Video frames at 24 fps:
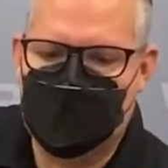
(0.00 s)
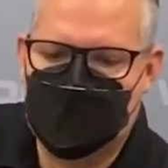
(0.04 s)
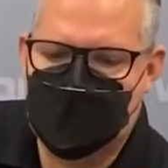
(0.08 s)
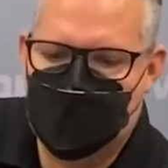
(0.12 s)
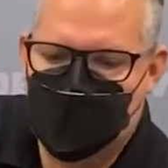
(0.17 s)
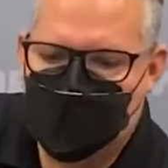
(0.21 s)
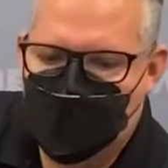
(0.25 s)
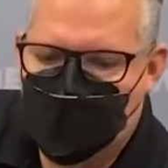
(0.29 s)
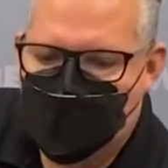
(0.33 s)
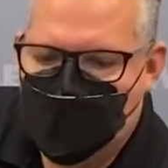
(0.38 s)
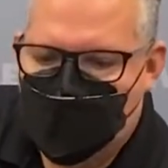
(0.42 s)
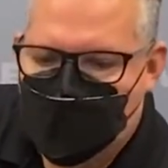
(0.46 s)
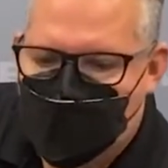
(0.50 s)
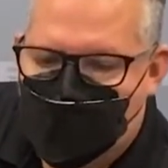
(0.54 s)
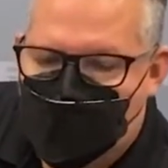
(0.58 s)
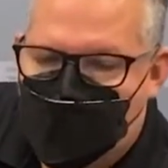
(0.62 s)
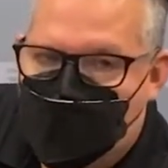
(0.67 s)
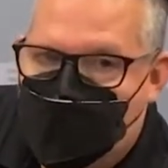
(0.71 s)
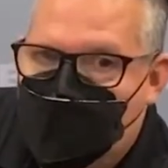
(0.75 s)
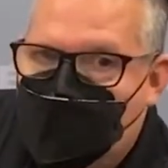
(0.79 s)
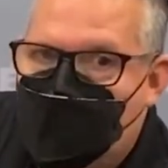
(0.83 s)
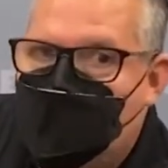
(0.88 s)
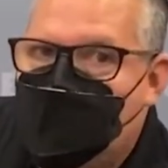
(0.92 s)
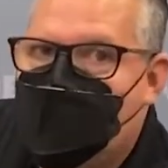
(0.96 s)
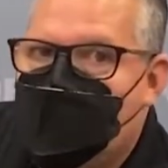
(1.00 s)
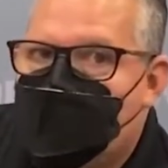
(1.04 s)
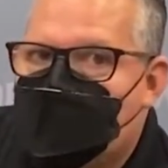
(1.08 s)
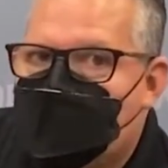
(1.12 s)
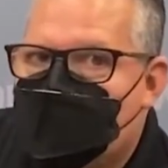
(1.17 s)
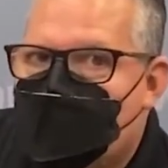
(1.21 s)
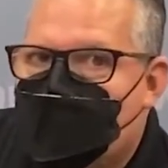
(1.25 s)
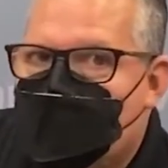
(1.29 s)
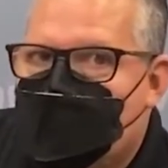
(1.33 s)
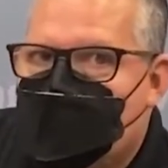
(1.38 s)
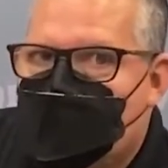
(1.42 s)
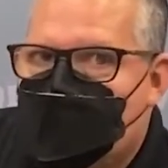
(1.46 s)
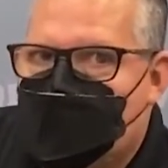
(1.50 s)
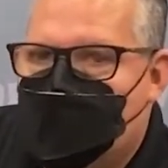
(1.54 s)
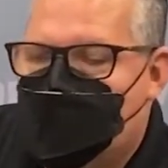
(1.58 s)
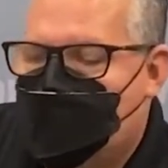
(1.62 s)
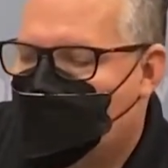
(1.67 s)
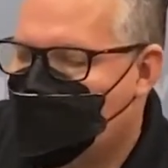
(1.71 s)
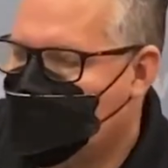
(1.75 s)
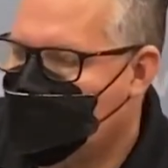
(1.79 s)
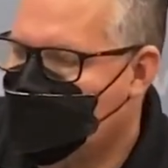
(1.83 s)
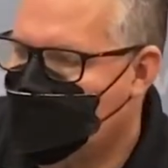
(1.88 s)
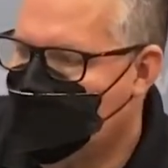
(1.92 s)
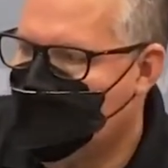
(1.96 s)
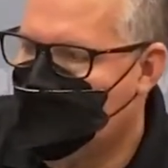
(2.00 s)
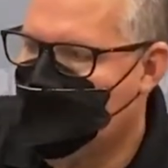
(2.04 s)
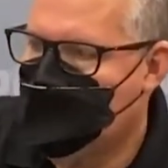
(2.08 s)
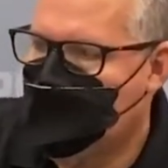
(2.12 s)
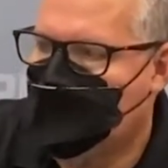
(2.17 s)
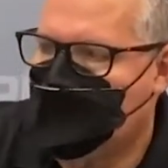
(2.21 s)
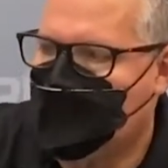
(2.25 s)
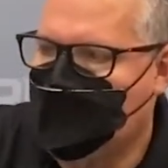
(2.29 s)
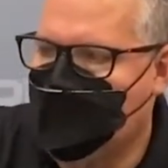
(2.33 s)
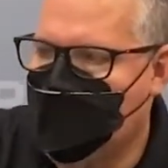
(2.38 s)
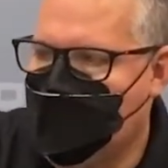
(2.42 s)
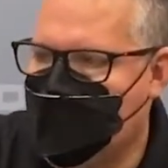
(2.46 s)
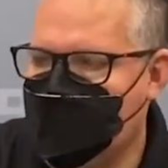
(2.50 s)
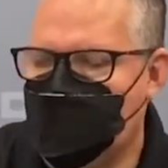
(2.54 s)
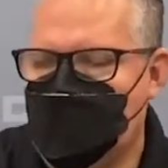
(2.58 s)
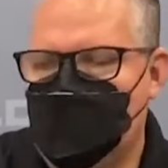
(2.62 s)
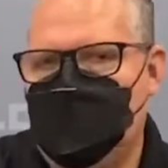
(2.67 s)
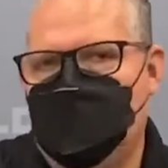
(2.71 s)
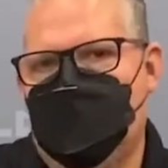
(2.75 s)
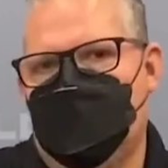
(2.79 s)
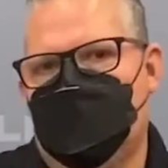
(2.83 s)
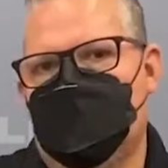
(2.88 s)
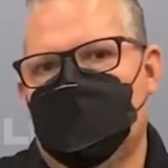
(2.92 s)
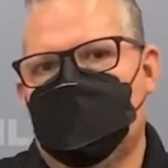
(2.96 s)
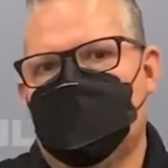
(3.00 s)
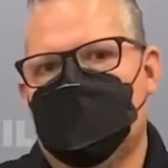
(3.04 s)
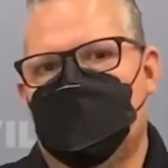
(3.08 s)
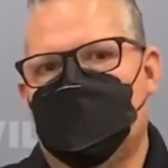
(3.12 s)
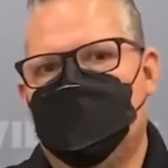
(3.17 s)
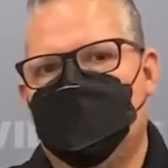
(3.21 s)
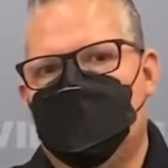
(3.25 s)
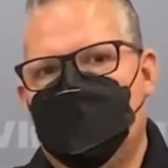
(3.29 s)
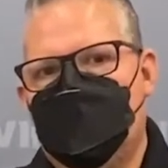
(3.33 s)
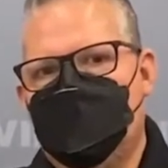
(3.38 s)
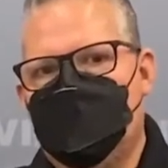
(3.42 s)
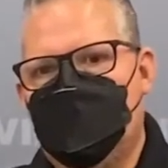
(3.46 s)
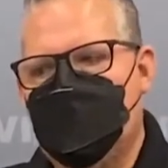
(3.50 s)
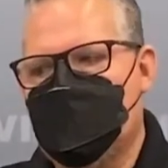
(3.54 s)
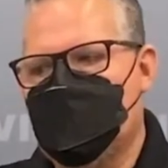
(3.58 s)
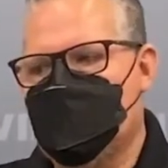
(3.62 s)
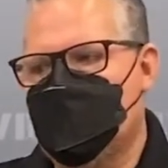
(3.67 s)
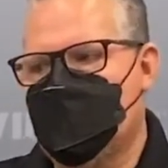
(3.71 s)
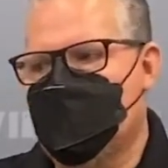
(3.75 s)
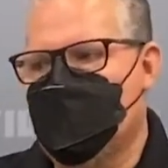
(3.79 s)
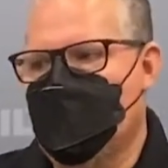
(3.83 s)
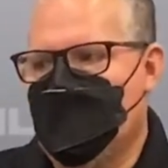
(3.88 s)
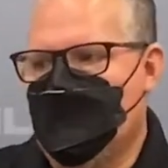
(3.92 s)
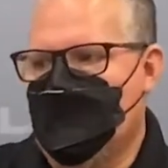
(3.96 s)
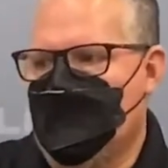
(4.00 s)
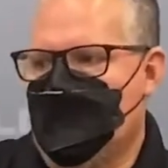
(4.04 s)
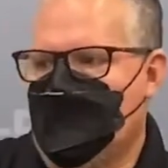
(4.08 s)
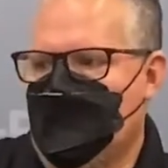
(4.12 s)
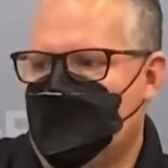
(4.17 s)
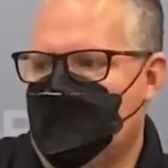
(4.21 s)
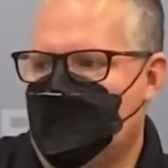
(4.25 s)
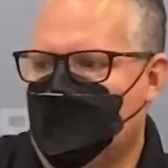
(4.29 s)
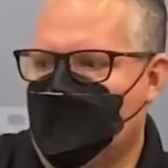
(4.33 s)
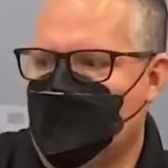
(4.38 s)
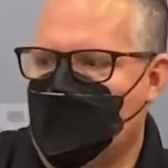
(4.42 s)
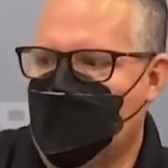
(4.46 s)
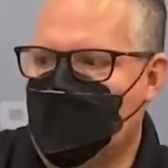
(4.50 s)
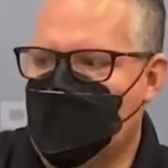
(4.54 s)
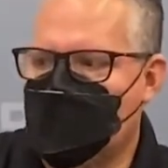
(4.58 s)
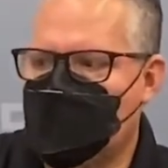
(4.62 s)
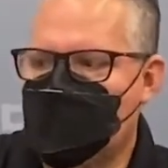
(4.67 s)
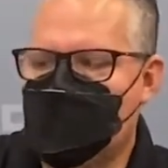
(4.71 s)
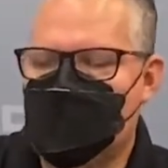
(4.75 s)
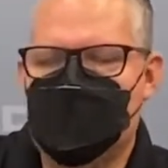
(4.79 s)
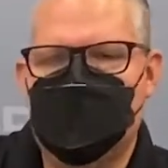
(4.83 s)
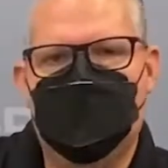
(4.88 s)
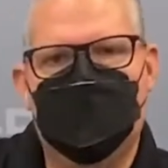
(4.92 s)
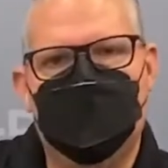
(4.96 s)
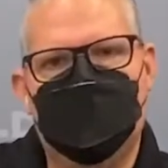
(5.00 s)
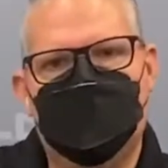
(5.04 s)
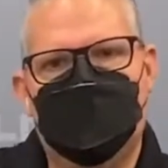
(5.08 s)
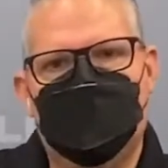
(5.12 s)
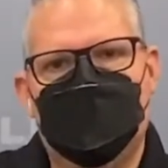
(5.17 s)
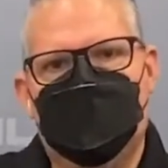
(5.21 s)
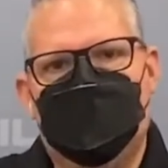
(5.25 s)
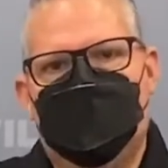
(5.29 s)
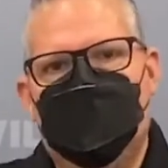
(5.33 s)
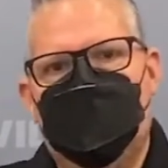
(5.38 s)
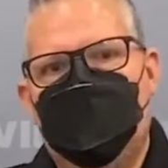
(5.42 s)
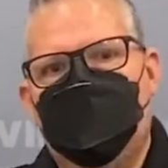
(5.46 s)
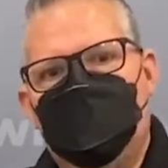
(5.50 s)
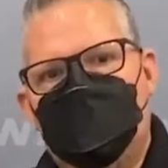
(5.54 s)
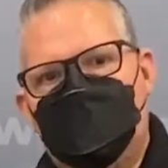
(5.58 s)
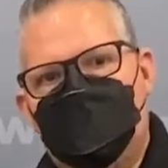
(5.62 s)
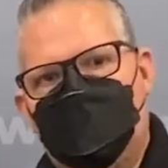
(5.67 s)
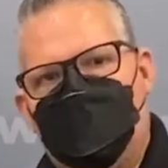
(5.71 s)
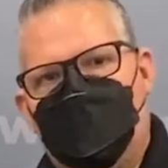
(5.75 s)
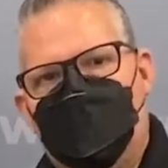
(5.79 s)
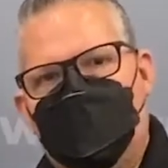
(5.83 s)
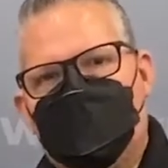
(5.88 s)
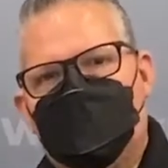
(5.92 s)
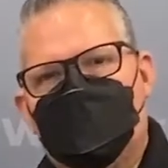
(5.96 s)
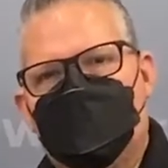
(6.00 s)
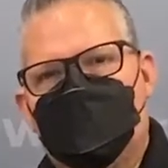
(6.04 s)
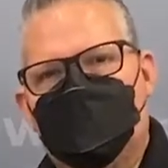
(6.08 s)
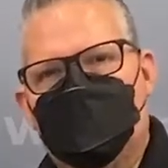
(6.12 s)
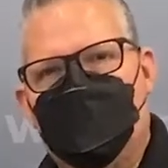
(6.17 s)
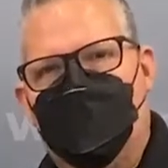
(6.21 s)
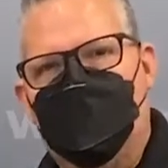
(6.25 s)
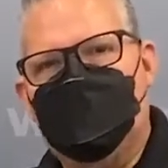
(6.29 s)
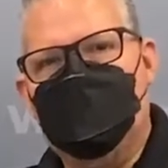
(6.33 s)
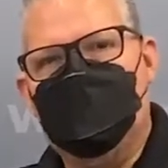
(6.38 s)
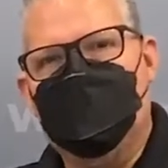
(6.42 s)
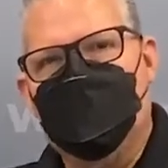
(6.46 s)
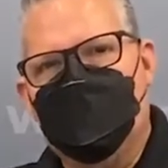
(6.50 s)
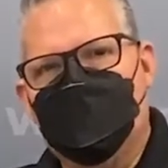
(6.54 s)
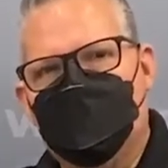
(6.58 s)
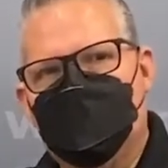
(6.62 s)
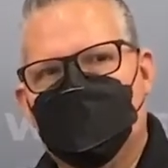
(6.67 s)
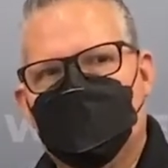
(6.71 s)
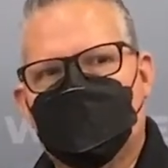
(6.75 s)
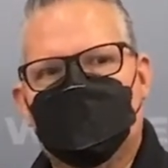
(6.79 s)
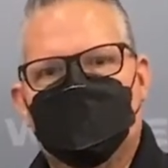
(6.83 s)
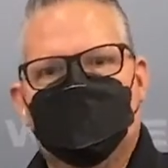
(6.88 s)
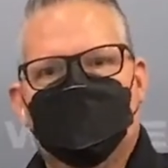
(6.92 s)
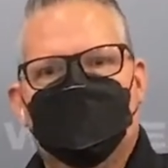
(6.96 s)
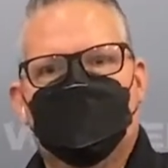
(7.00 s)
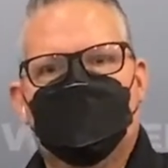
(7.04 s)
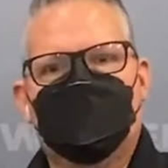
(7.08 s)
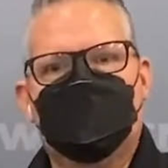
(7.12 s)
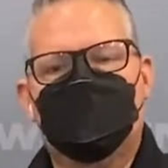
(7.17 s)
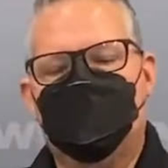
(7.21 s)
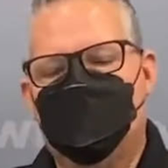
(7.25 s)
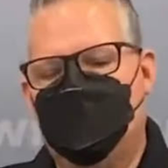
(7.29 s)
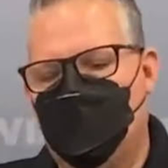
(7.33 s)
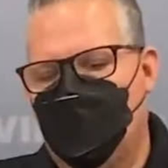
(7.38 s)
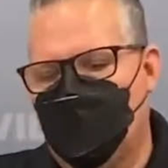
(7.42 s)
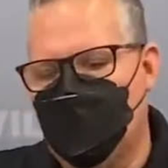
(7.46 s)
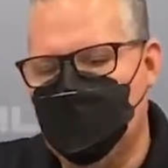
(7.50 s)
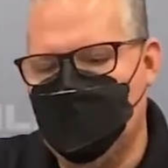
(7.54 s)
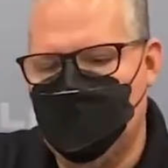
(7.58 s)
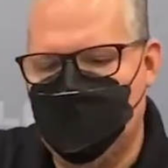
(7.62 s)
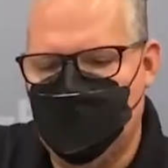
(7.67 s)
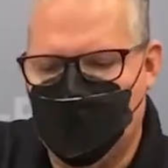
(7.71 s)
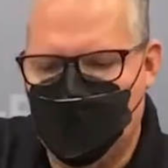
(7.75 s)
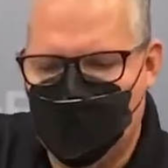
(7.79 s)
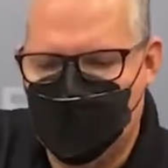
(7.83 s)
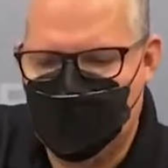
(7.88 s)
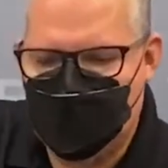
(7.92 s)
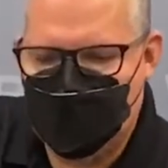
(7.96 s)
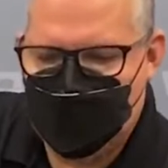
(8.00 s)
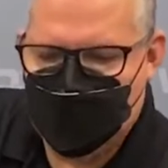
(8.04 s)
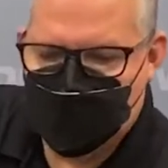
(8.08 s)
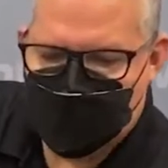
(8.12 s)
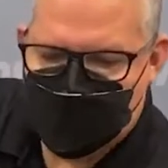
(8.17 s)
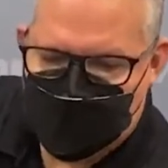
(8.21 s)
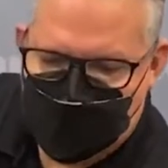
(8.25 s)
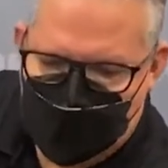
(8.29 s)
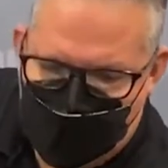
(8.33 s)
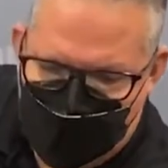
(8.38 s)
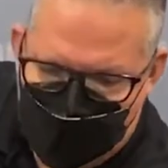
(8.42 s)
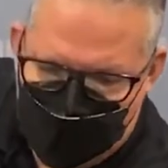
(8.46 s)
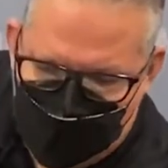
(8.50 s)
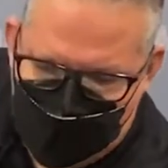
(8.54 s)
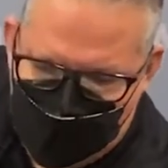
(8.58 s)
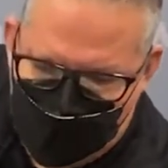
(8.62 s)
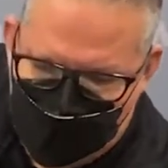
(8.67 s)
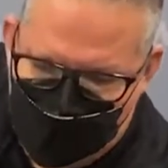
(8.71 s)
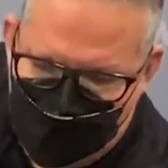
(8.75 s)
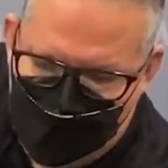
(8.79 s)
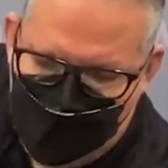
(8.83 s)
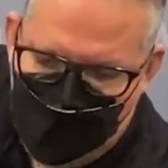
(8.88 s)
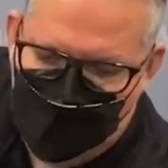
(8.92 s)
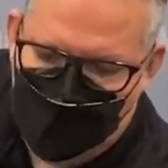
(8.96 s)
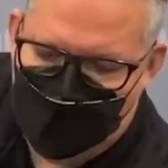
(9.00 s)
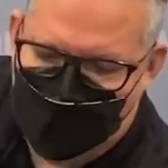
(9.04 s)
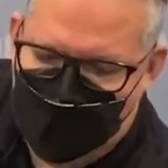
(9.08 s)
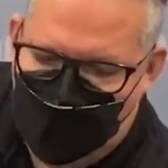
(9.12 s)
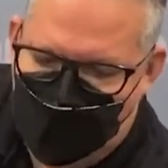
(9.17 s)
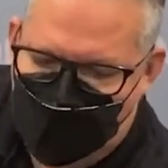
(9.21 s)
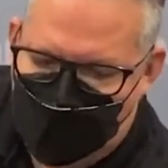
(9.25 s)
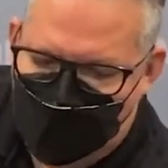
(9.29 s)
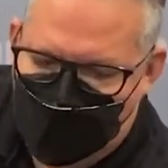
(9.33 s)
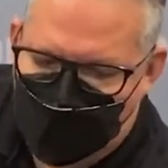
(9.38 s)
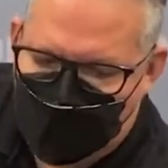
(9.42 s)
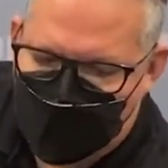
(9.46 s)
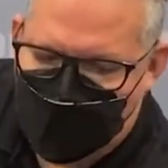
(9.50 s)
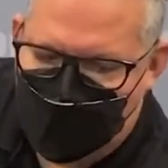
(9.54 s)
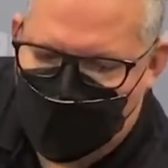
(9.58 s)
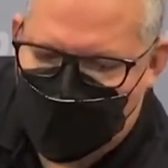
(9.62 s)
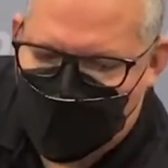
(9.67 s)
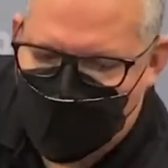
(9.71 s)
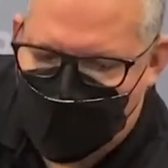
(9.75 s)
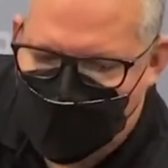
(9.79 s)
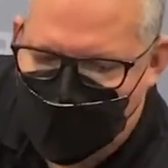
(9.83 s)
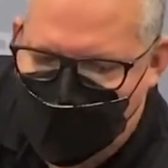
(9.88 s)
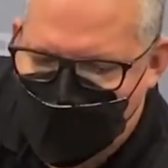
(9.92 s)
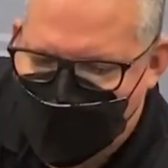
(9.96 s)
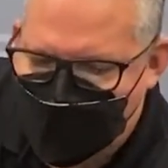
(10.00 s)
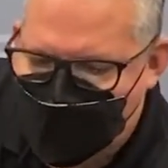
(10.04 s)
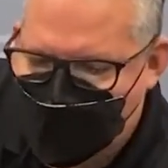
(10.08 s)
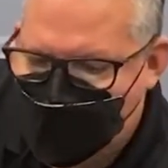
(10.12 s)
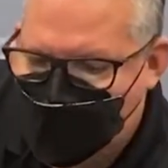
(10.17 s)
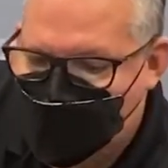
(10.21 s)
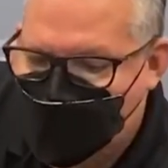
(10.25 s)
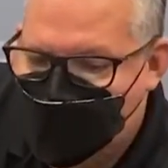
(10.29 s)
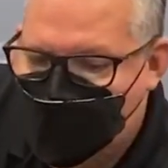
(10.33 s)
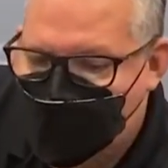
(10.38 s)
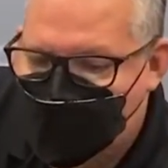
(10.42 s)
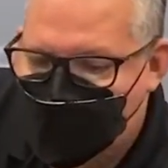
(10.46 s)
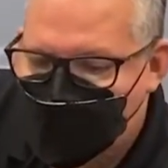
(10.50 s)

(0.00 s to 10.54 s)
is going to be running at 100 psi inlet air, 90 psi of head pressure. You'll notice that the gauge pressure drops down to as little as 44 psi without a pulsation dampener.